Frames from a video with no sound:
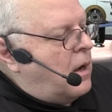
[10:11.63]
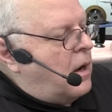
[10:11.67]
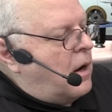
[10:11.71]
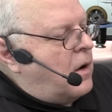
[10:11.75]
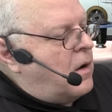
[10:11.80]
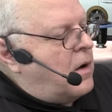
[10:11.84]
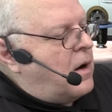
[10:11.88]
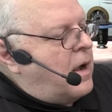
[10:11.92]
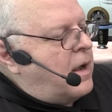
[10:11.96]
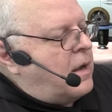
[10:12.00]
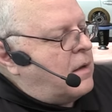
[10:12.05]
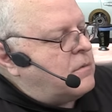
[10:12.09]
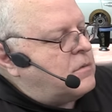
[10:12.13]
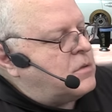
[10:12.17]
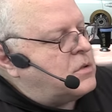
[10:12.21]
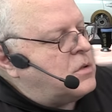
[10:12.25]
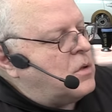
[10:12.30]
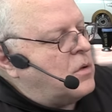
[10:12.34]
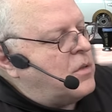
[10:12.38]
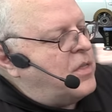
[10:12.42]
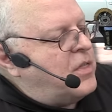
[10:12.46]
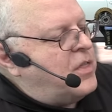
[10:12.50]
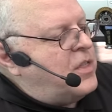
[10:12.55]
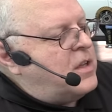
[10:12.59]
All right,
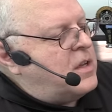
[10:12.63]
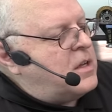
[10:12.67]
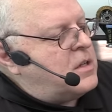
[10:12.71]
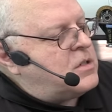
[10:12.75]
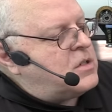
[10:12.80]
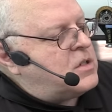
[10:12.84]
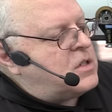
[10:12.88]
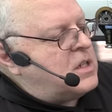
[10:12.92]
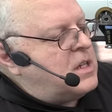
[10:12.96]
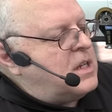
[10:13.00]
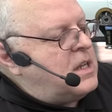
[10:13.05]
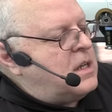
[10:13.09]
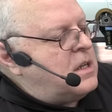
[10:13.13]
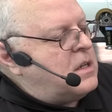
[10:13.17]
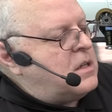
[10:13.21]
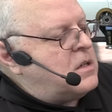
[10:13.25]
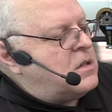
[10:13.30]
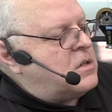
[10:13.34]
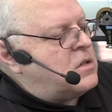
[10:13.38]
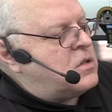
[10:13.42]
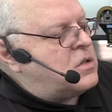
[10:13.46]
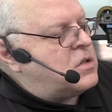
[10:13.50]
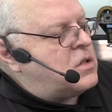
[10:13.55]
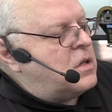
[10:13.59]
so this
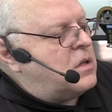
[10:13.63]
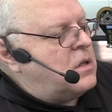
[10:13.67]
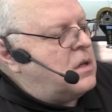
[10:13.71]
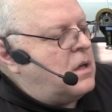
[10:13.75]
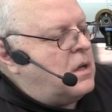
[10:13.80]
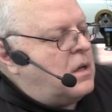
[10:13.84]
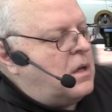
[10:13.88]
is